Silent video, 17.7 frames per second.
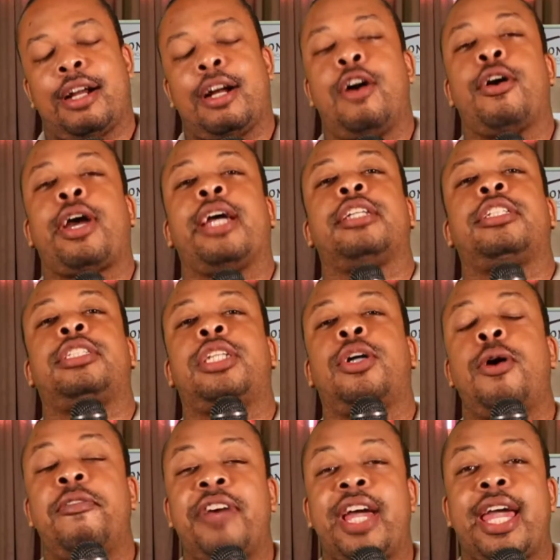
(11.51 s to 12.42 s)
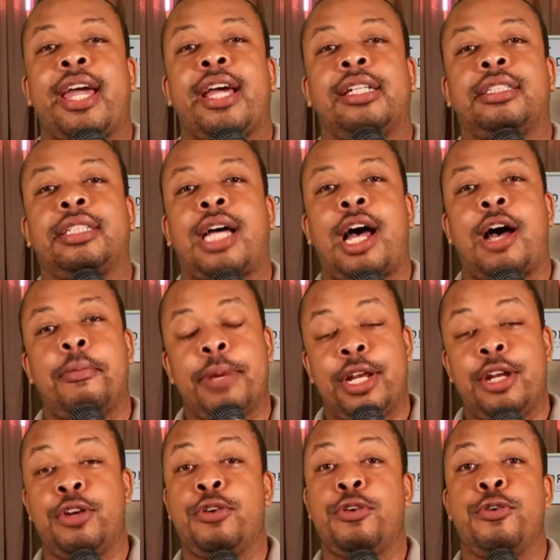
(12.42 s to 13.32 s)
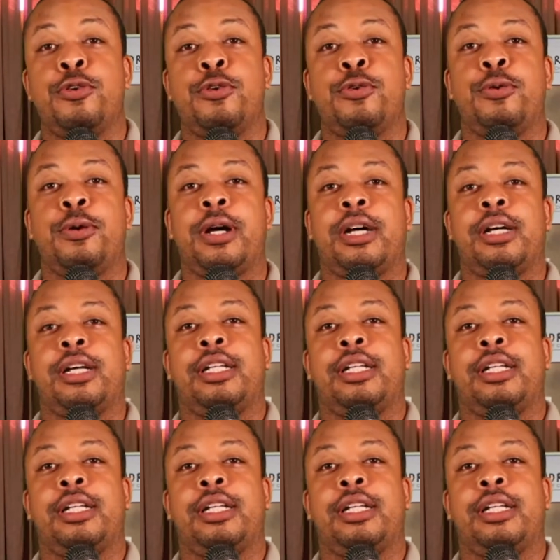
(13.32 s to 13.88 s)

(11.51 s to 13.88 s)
Okay, show of hands, how many knew